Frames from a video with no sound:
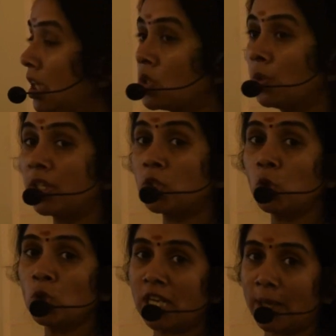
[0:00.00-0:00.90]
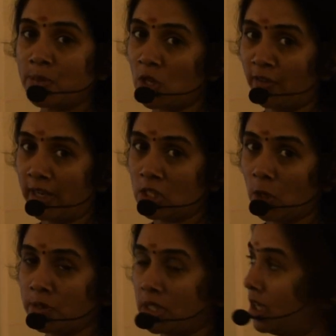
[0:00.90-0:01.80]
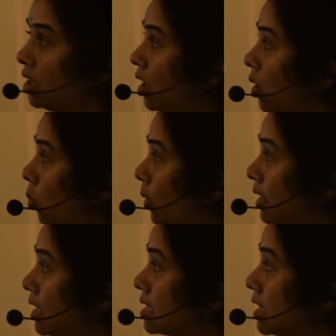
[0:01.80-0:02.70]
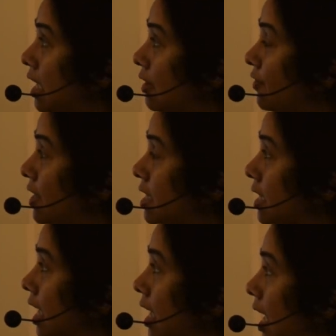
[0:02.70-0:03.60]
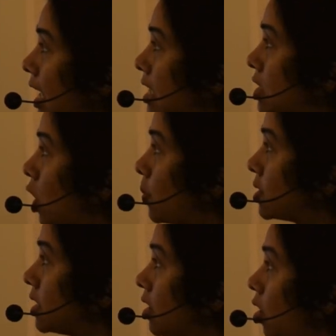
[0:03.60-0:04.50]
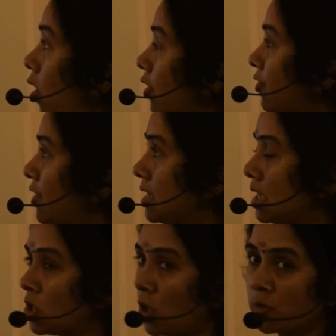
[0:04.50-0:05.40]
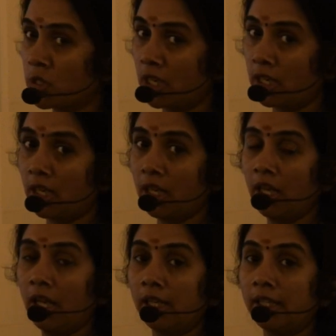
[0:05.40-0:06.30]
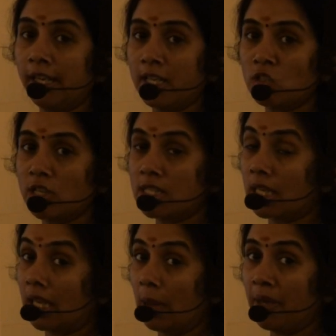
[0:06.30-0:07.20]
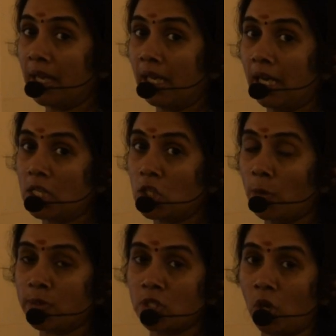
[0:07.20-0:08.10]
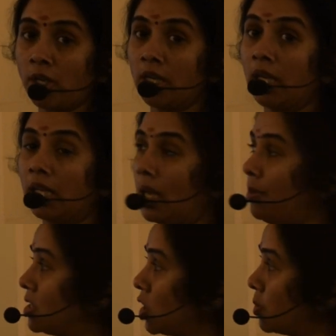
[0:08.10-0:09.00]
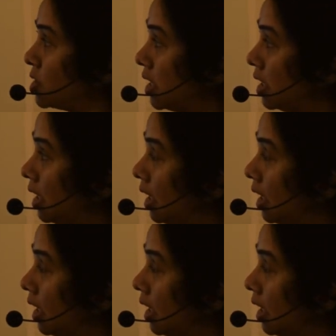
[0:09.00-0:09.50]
So there are two types of adsorption. One is physical adsorption or physisorption. The next is chemical adsorption or chemisorption.